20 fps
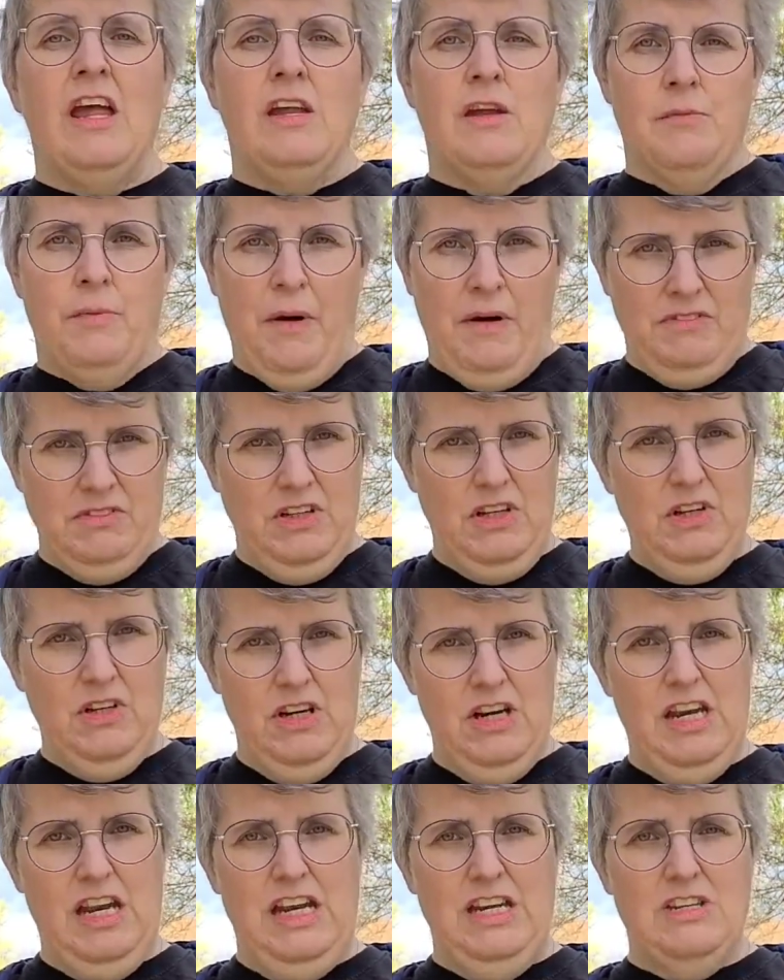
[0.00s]
You're probably going
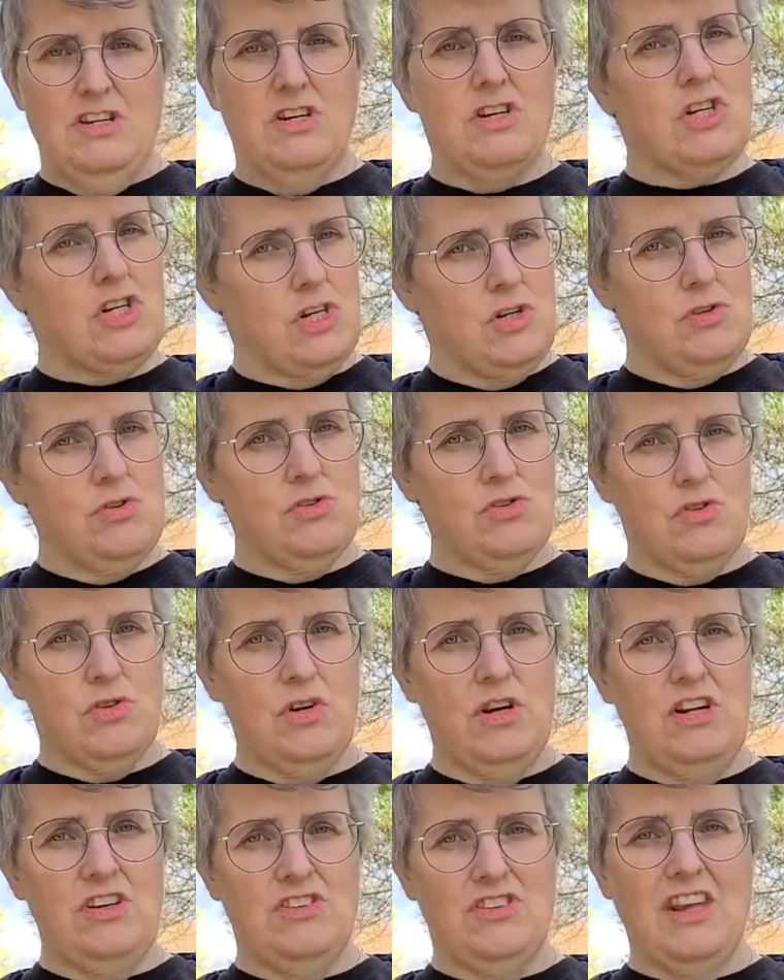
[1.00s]
to need to choose
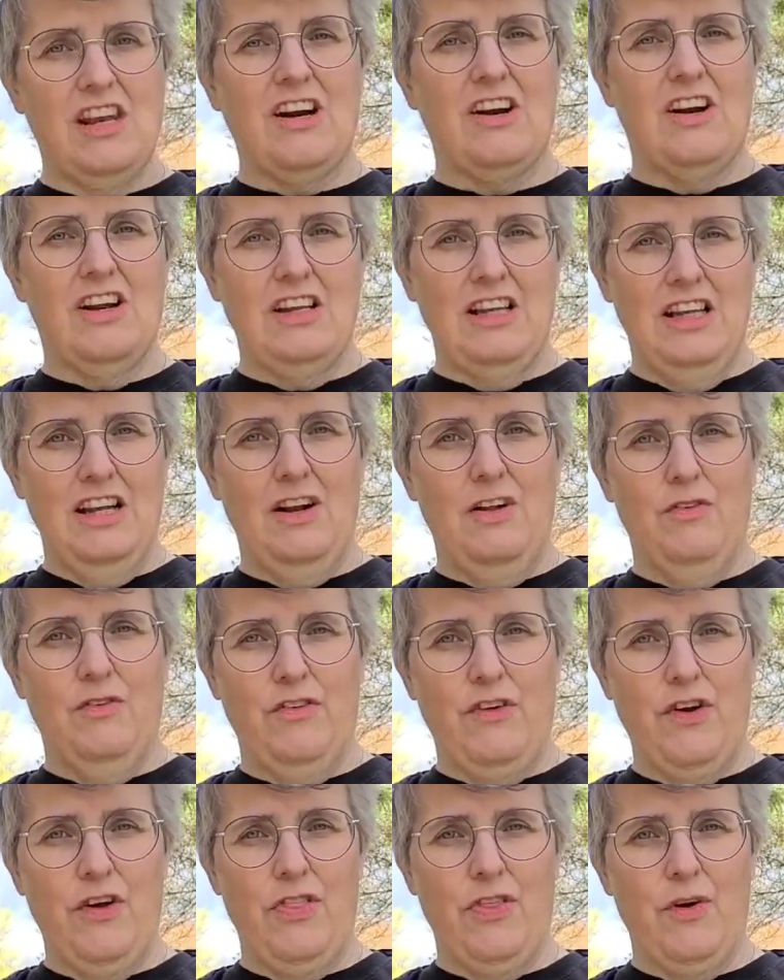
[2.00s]
trees that are a little
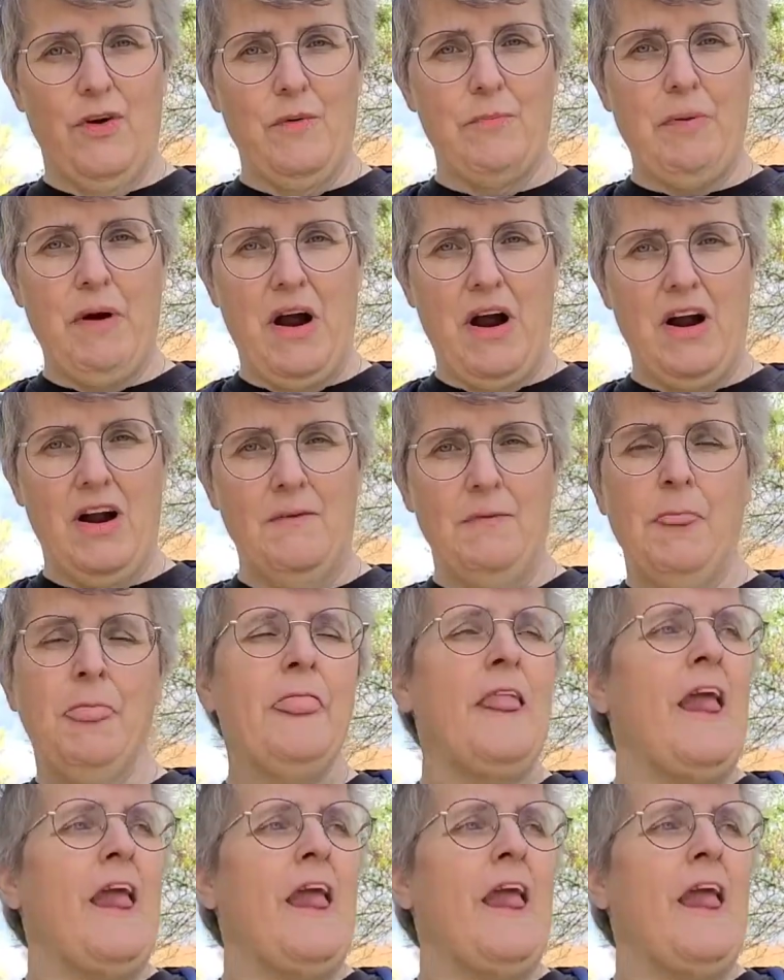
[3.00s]
further apart.